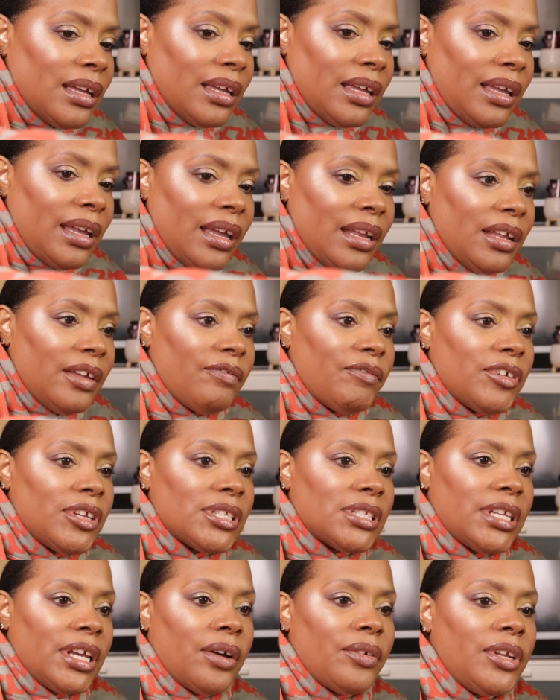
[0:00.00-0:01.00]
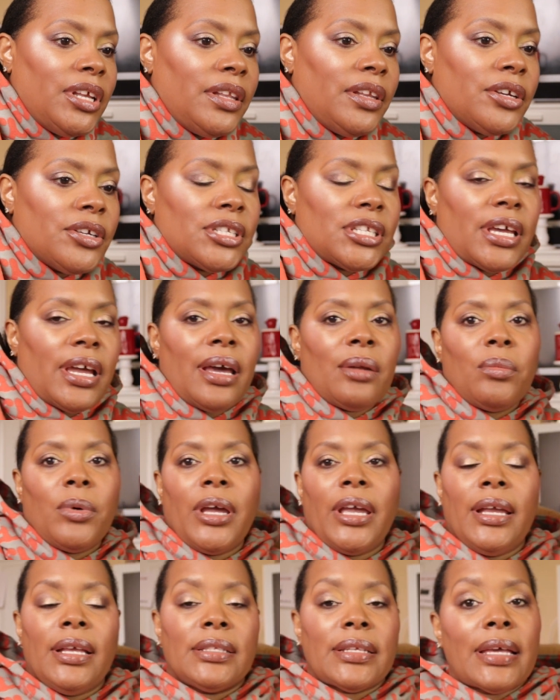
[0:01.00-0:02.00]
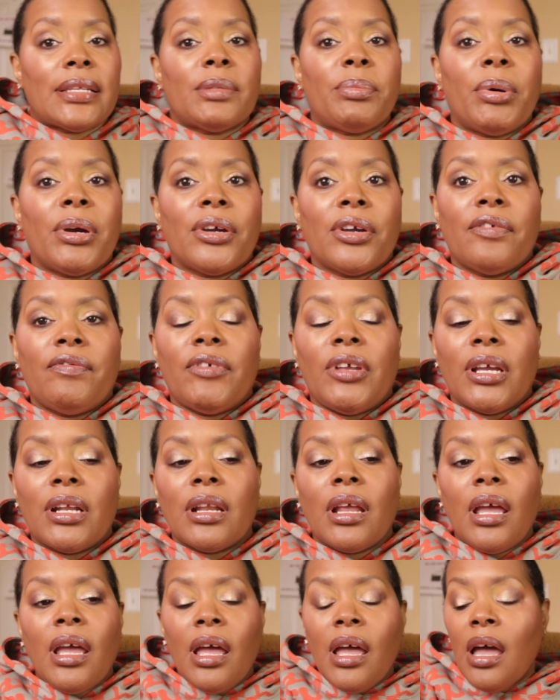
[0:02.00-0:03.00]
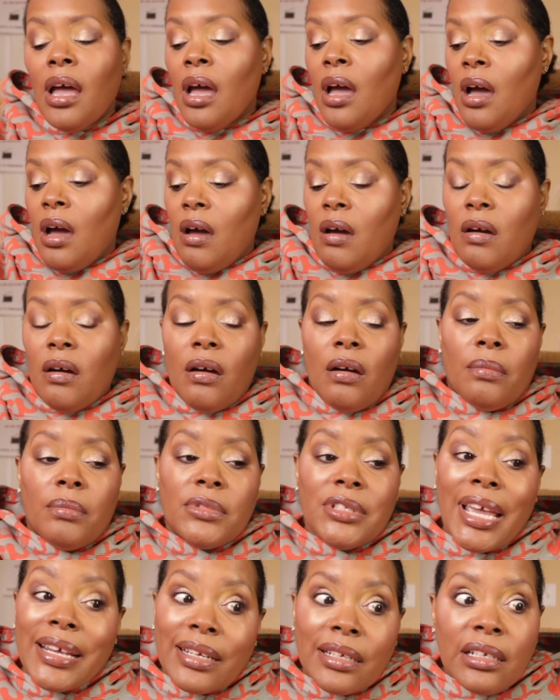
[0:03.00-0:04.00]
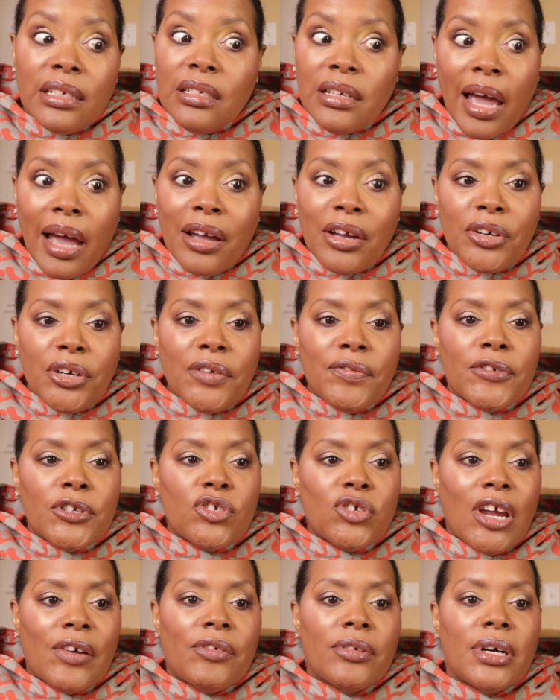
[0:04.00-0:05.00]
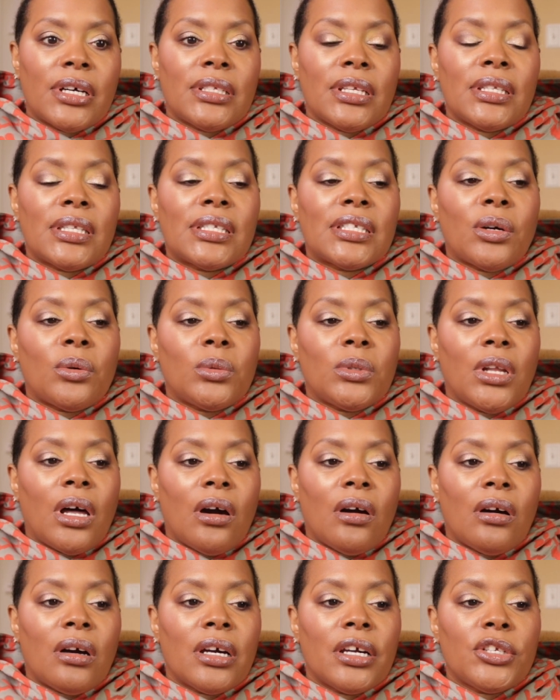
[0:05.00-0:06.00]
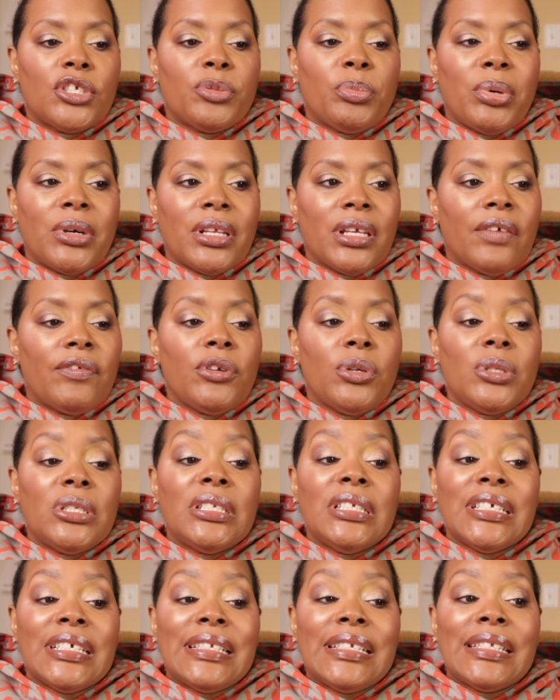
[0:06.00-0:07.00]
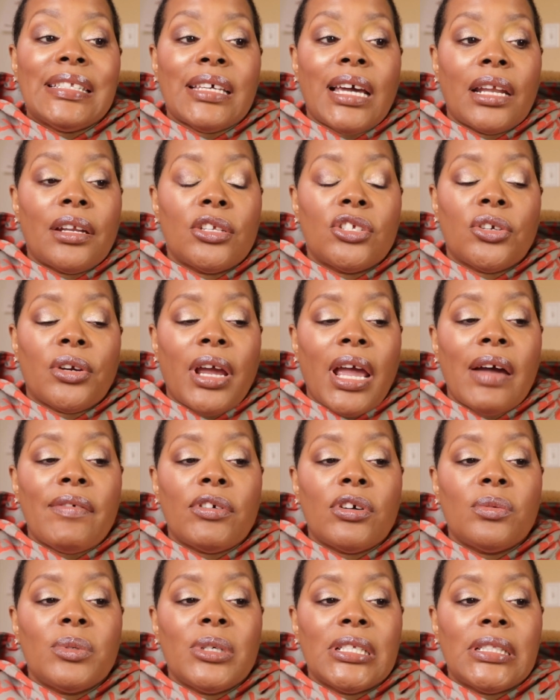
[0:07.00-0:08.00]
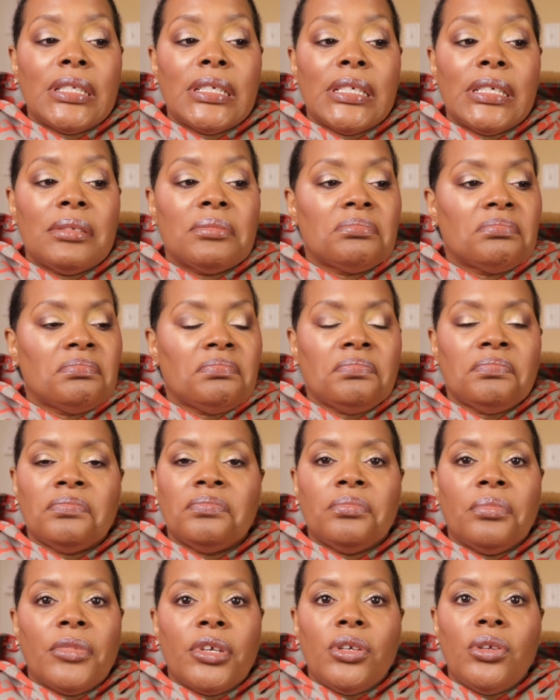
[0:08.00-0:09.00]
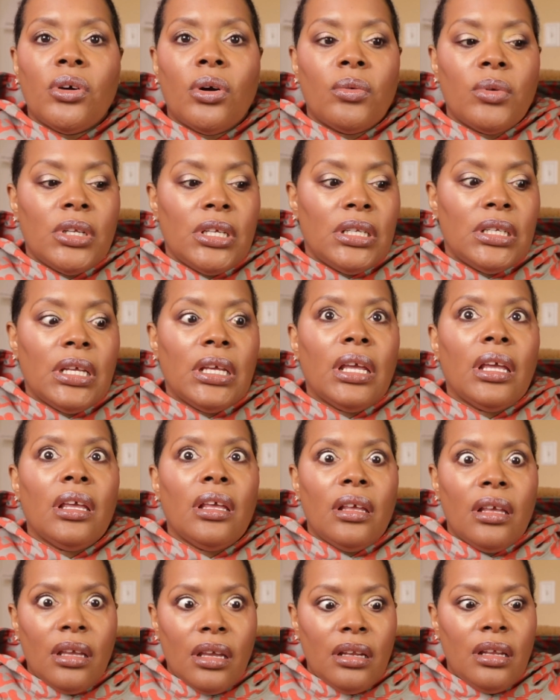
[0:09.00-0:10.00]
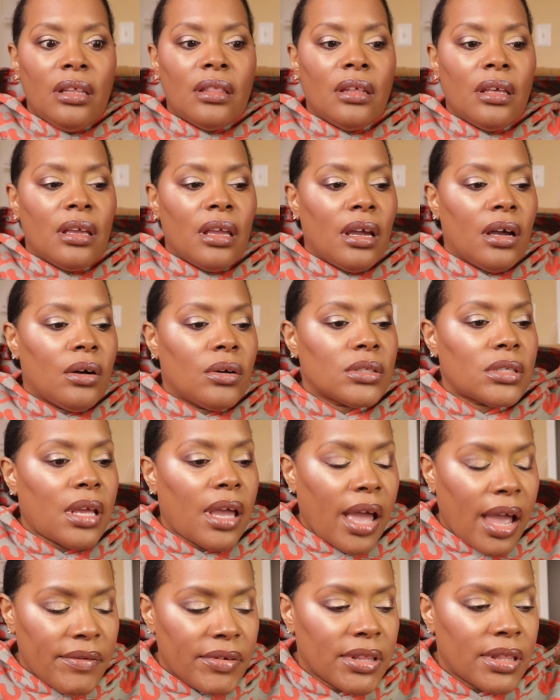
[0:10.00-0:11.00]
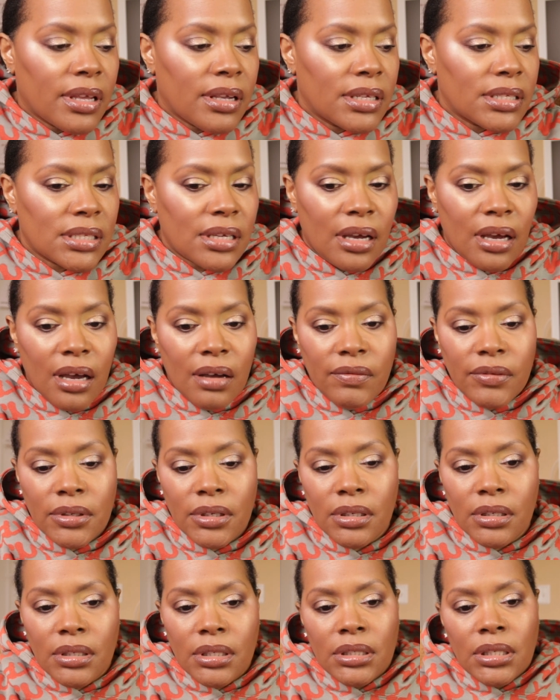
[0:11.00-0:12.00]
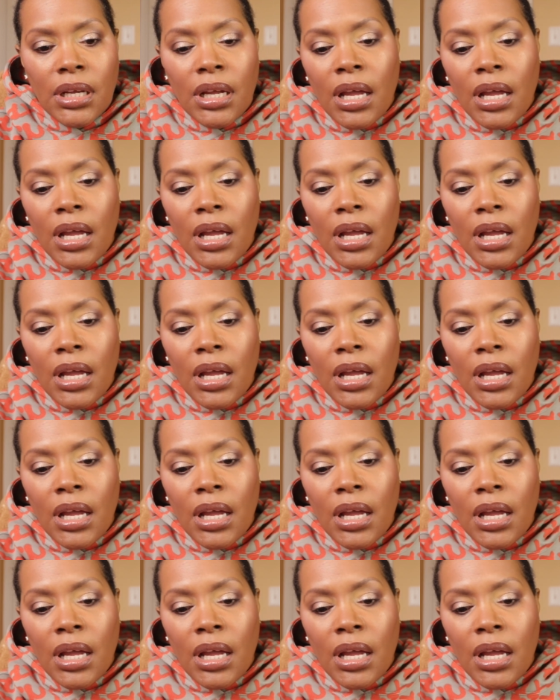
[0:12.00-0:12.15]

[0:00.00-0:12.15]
And it fits down in there sideways. That's perfect. Um, technically not good for travel because it's so large, but if you did decide to travel with it, you don't need anything else. Everything is covered.